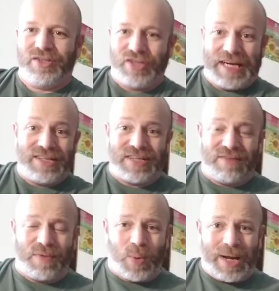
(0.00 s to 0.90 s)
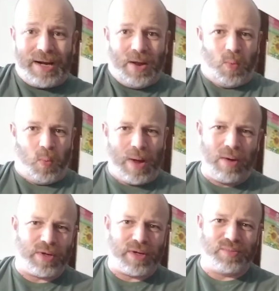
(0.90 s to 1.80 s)
Cheers, everyone.
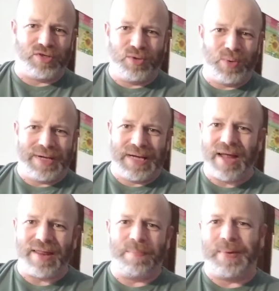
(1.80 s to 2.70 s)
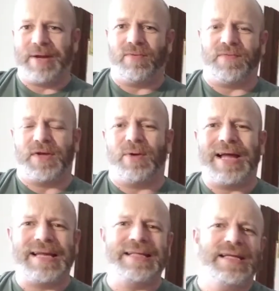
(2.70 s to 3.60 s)
Welcome to another beer review.
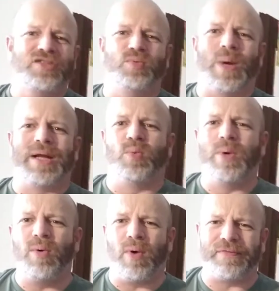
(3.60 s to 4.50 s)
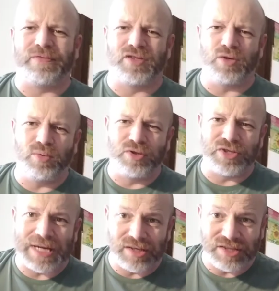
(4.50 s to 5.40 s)
And in this one, we're off to
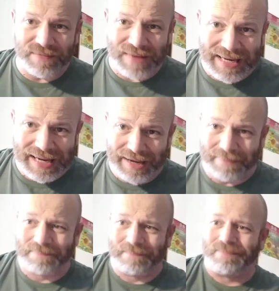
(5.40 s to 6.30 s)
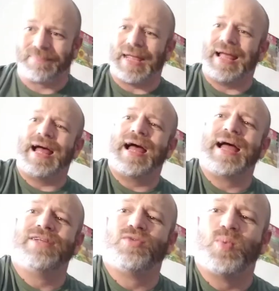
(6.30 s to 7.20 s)
Czechoslovakia.
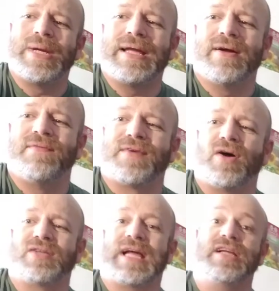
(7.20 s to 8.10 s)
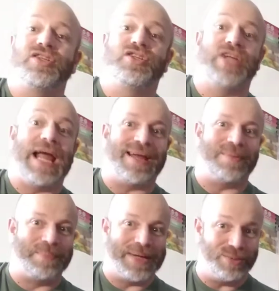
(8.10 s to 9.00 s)
And we have got a Czech
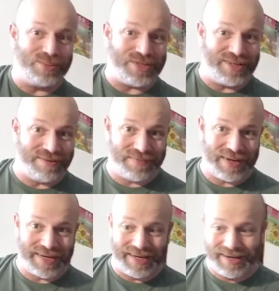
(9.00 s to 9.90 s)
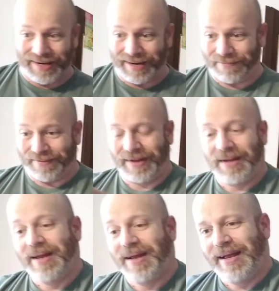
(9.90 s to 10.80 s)
Pilsner, funny enough.
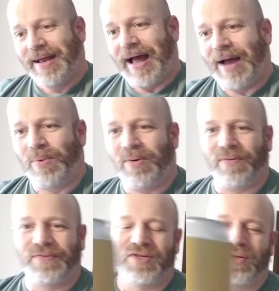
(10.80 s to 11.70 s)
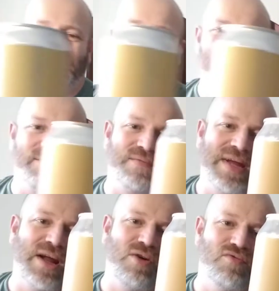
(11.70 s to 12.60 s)
And we're off to a
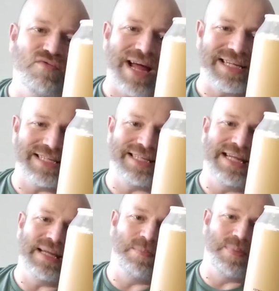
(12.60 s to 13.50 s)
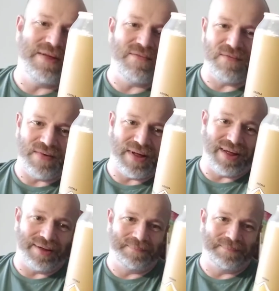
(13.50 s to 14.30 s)
Vinohradsky Pivovar.